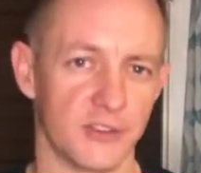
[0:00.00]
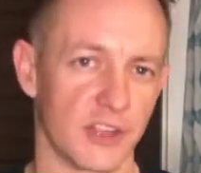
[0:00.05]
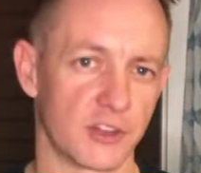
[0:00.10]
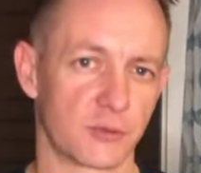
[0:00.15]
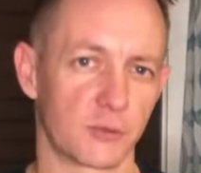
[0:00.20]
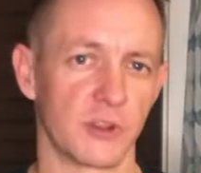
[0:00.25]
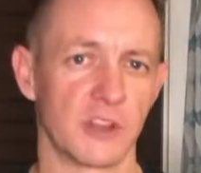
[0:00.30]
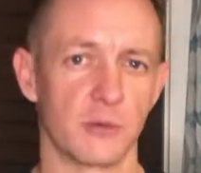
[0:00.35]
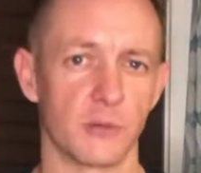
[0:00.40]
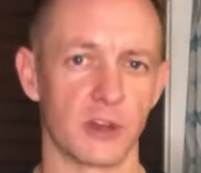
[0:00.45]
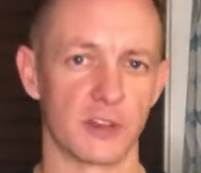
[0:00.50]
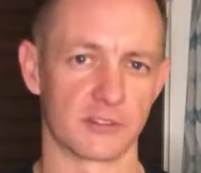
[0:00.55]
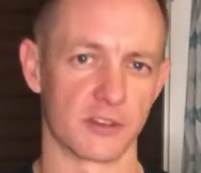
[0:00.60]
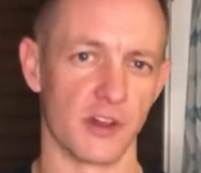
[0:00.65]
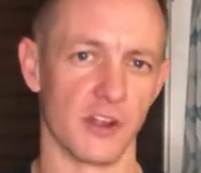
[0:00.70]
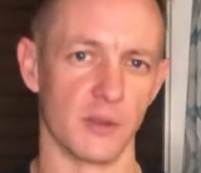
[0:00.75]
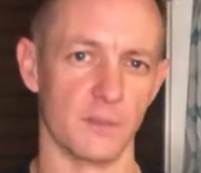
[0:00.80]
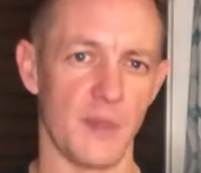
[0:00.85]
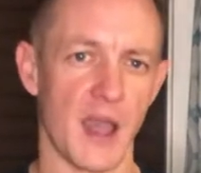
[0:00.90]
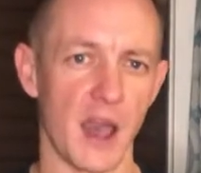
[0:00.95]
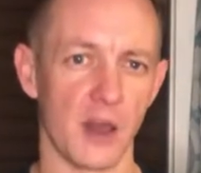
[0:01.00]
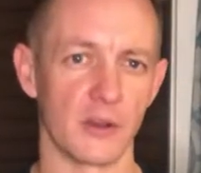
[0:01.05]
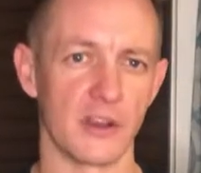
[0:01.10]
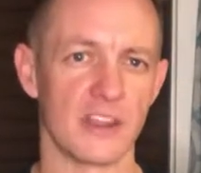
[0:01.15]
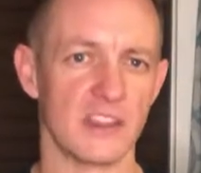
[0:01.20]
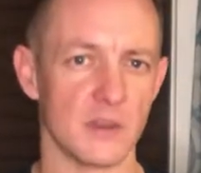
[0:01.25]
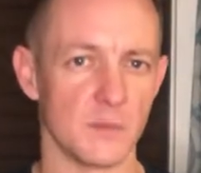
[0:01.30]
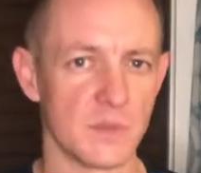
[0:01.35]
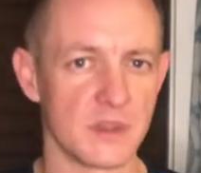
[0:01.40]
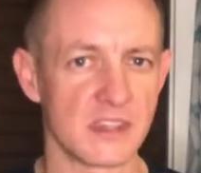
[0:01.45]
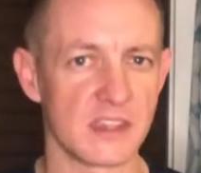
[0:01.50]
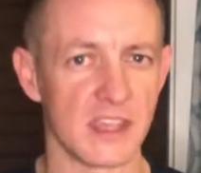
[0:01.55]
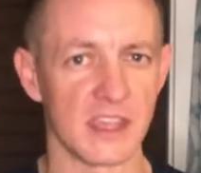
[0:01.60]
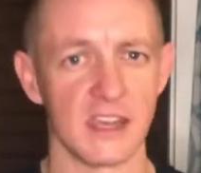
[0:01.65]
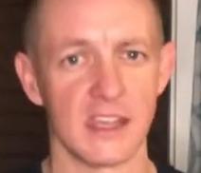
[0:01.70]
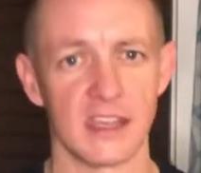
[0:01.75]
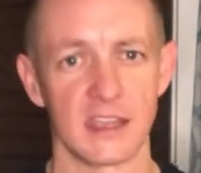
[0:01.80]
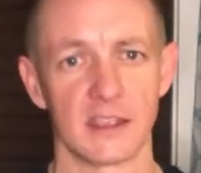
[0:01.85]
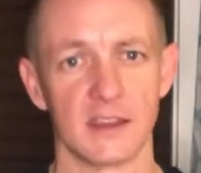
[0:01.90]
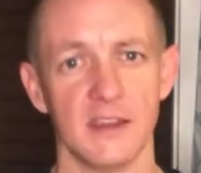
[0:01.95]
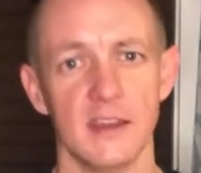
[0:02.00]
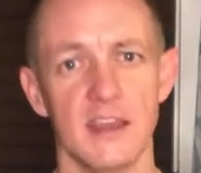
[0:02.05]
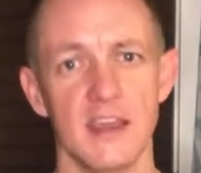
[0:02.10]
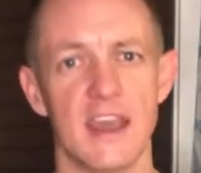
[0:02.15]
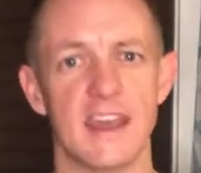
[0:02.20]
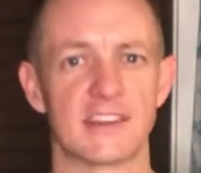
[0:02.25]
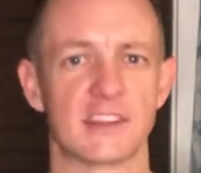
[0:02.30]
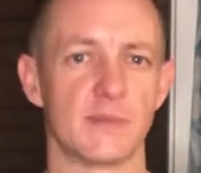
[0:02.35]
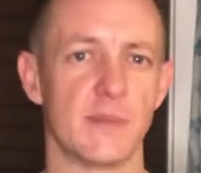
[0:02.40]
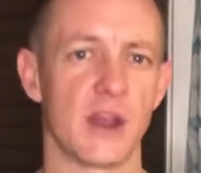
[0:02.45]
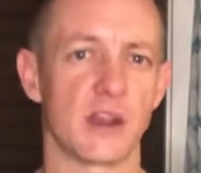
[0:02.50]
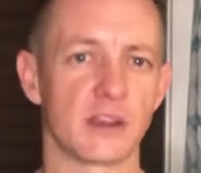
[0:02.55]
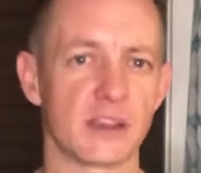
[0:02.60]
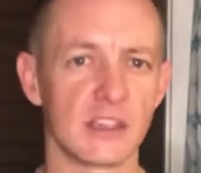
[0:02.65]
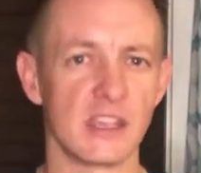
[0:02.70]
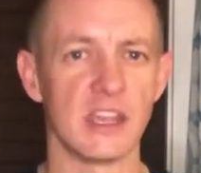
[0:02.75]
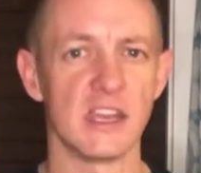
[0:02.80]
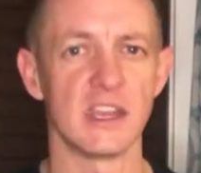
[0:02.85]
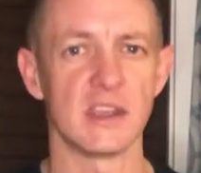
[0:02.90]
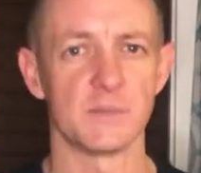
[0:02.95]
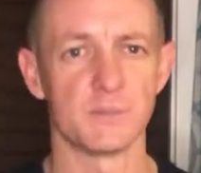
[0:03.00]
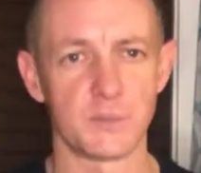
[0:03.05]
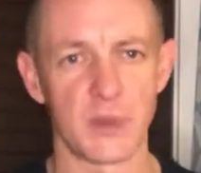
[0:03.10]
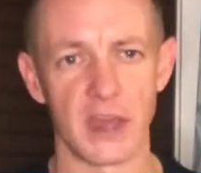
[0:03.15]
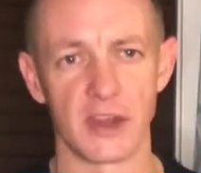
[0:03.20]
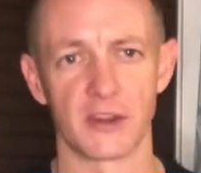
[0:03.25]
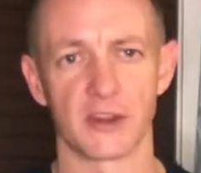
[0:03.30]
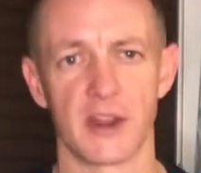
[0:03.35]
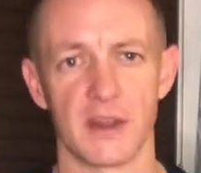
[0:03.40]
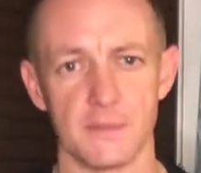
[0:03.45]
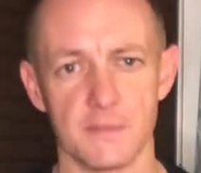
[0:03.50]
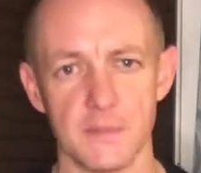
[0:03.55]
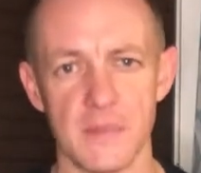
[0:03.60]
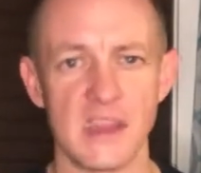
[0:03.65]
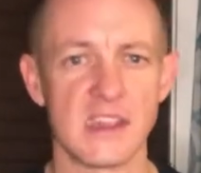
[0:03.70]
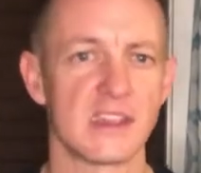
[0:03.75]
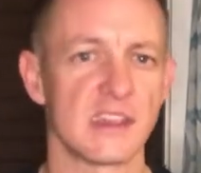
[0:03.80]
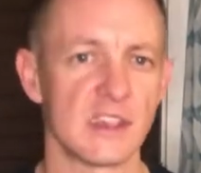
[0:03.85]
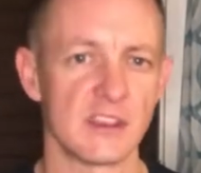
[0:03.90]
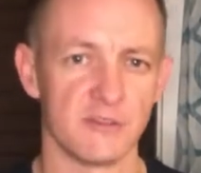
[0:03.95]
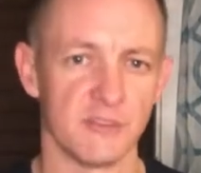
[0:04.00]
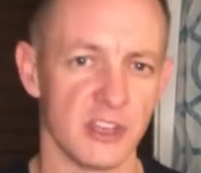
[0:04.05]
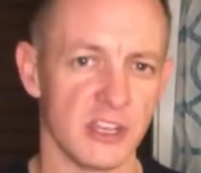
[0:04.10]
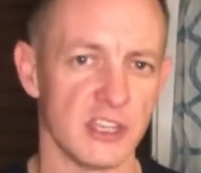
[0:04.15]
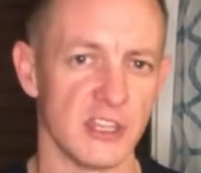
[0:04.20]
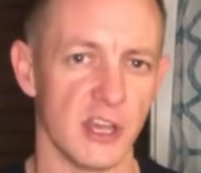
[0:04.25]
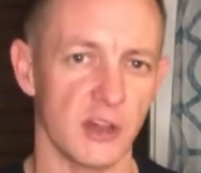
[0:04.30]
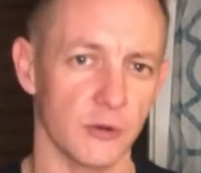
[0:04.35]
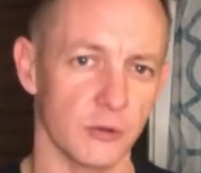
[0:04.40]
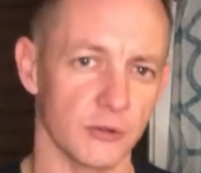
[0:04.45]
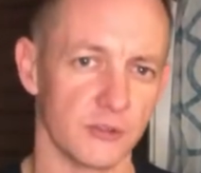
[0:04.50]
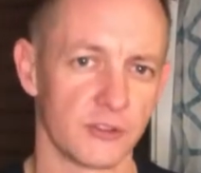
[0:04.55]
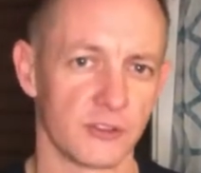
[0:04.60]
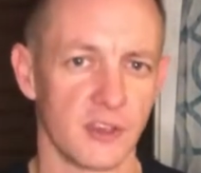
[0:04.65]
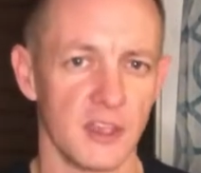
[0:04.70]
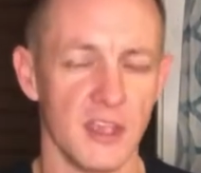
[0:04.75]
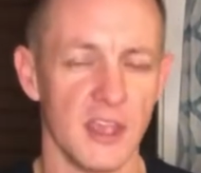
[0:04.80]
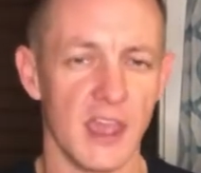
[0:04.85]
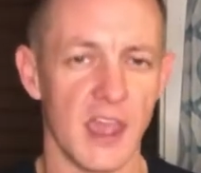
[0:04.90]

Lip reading: That's really what it's all about. In the beginning, it's about getting better at making videos.